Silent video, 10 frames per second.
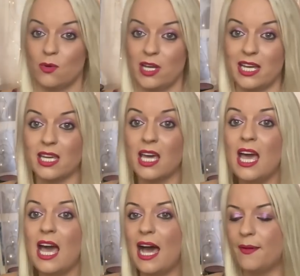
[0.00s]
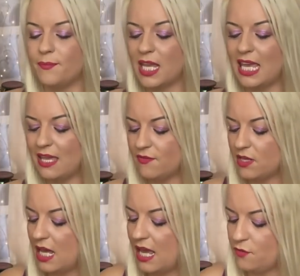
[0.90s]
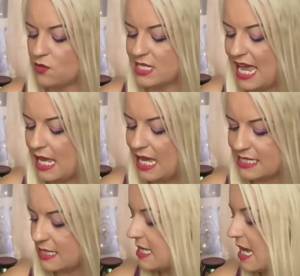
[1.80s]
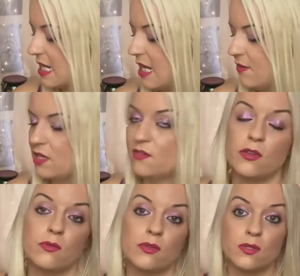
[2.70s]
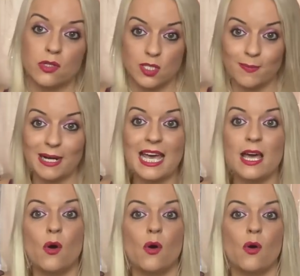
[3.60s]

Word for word: to work um even if you take as i said even if you you split